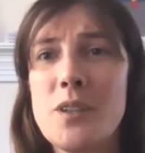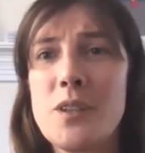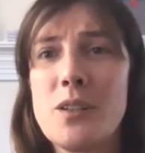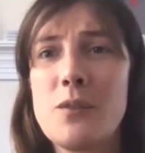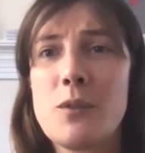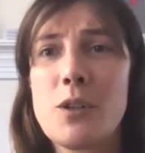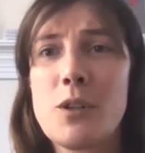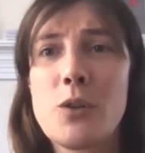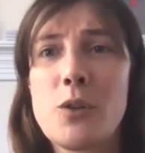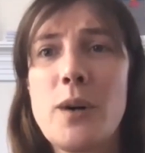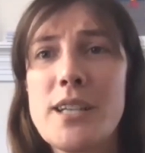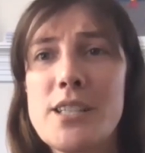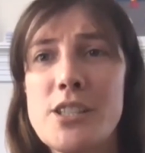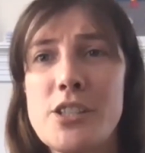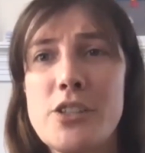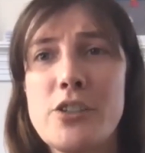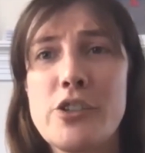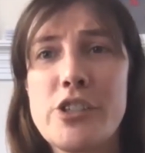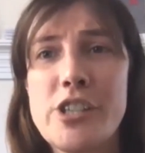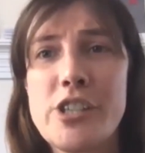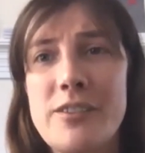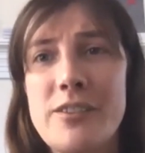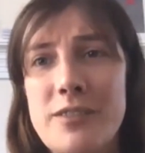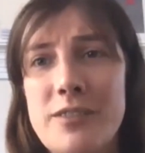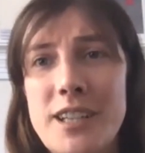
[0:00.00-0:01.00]
request your
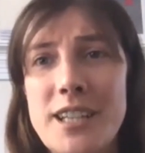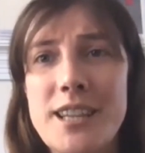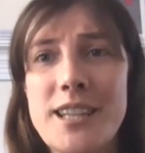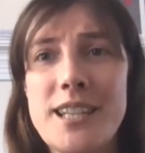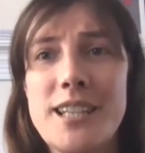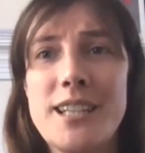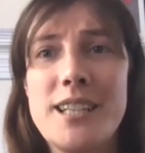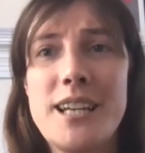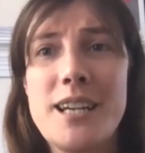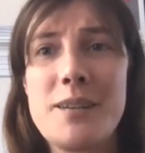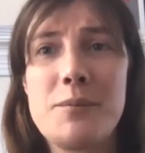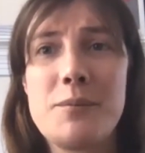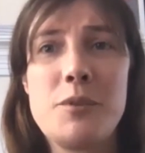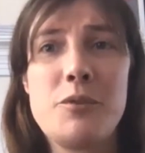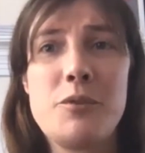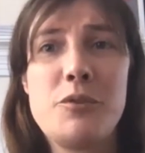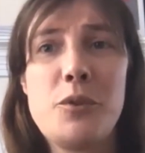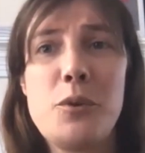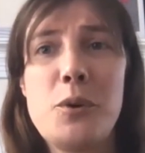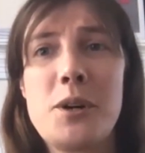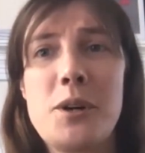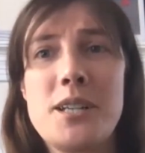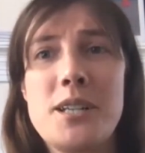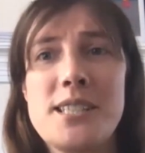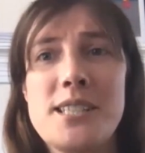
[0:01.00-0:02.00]
shift the night
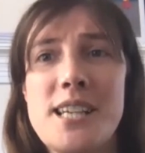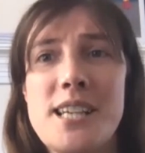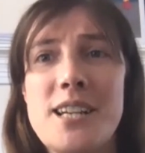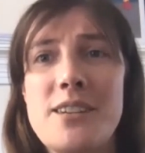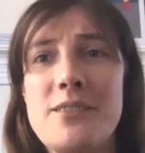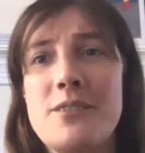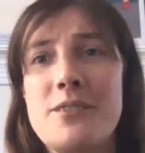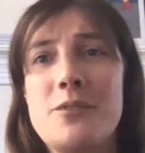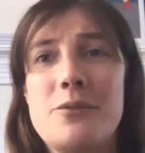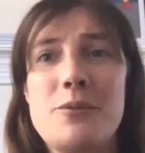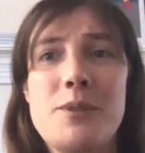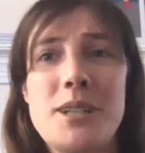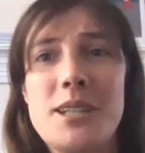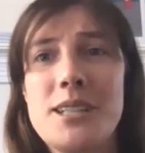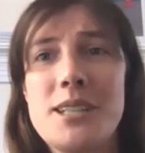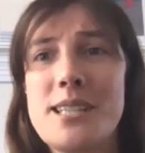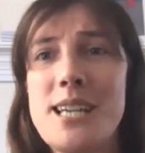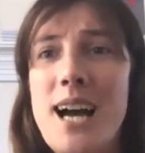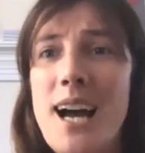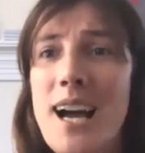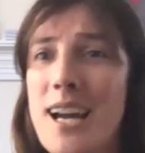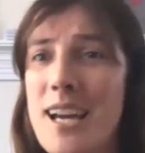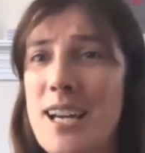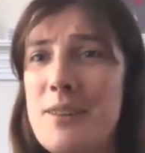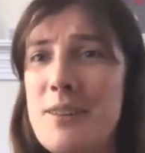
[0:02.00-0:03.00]
before instead of in real
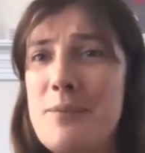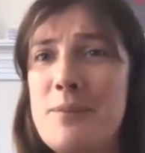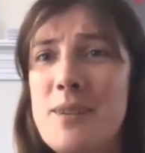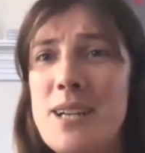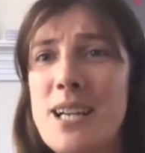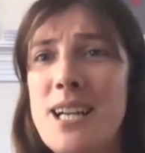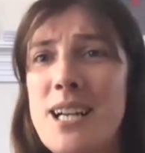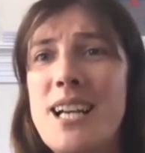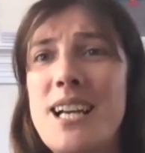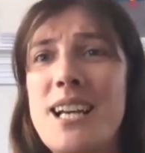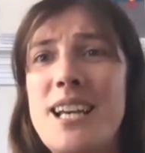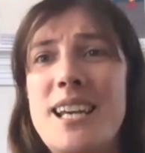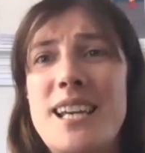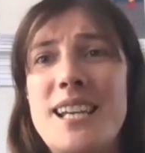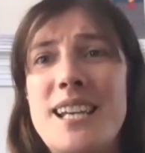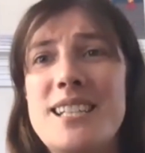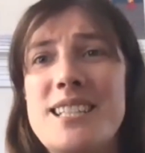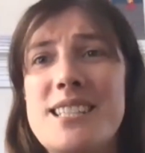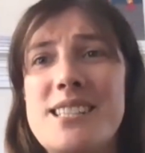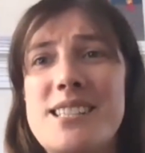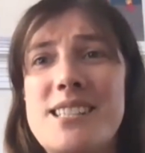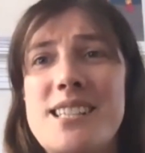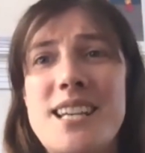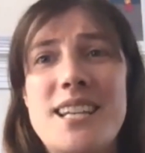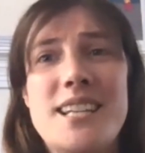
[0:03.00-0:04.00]
time
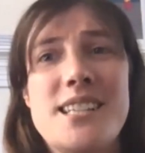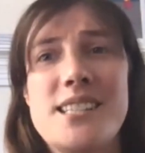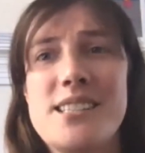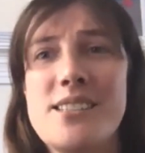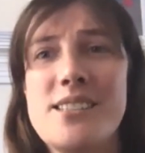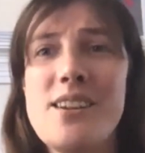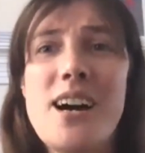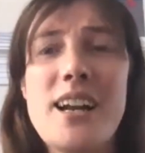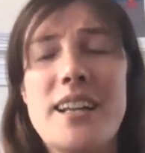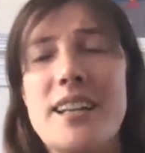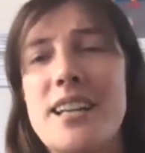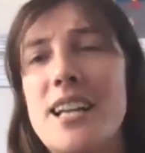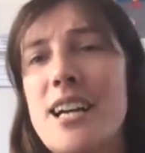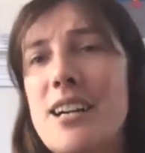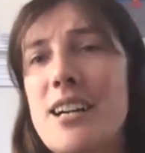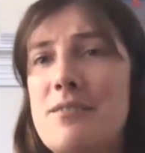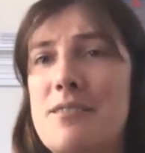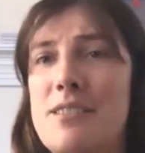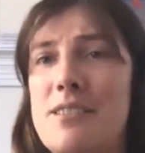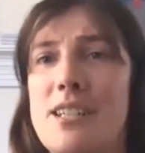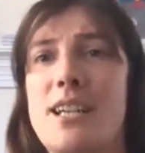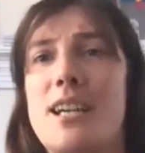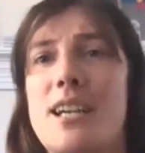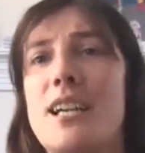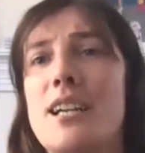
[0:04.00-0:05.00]
is not enough
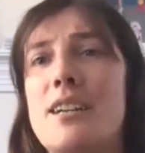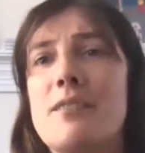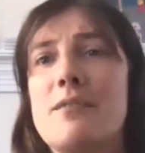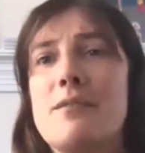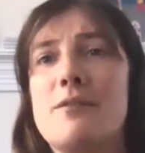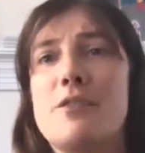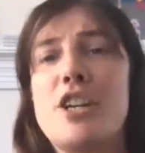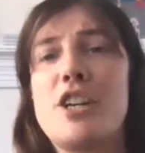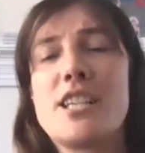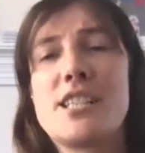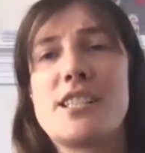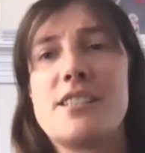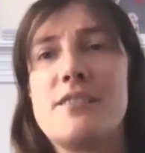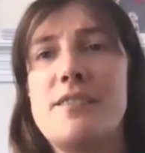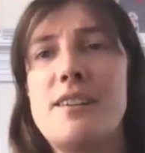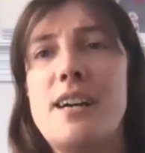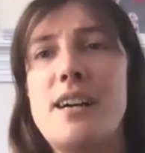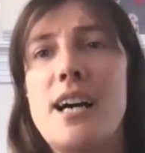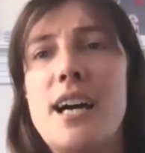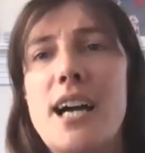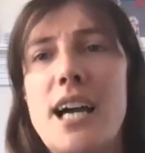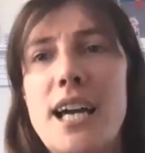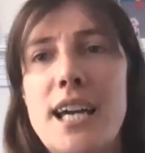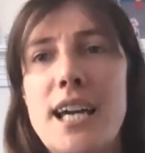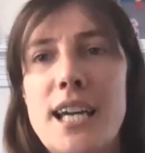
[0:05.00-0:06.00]
to kind of
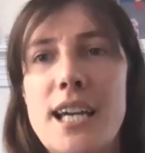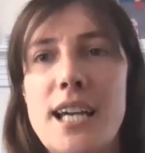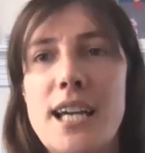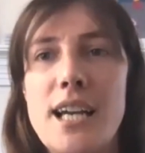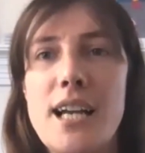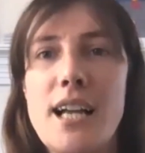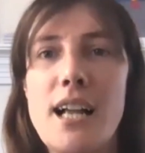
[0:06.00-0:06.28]
justify